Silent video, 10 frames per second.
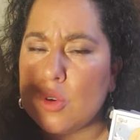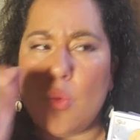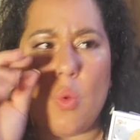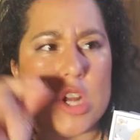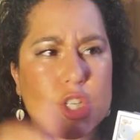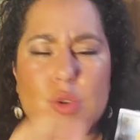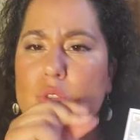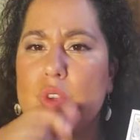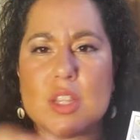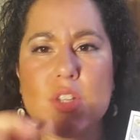one, two,
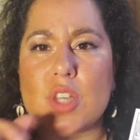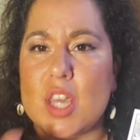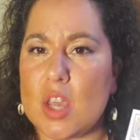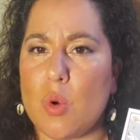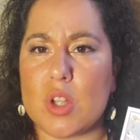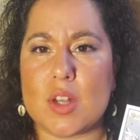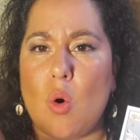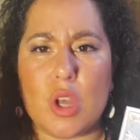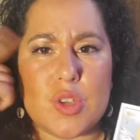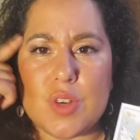three little keywords that
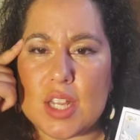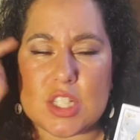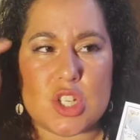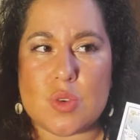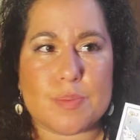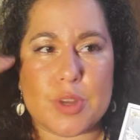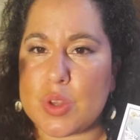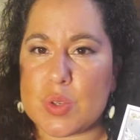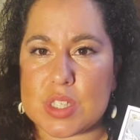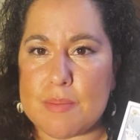all you need to do is put
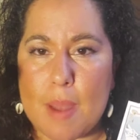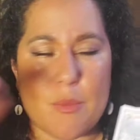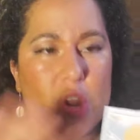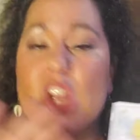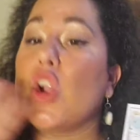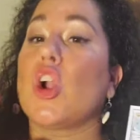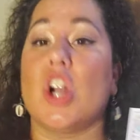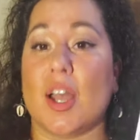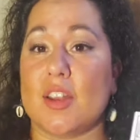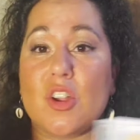those to memory and you're
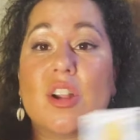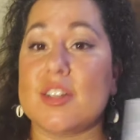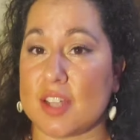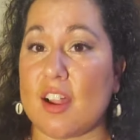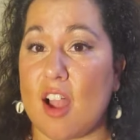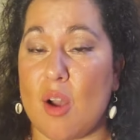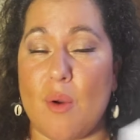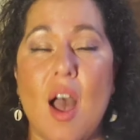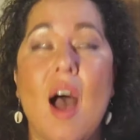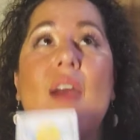good. You're good to
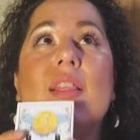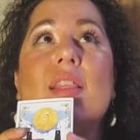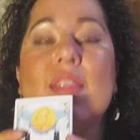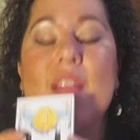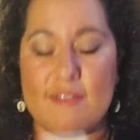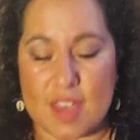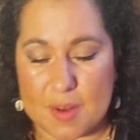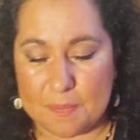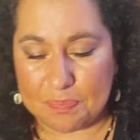go. Love it.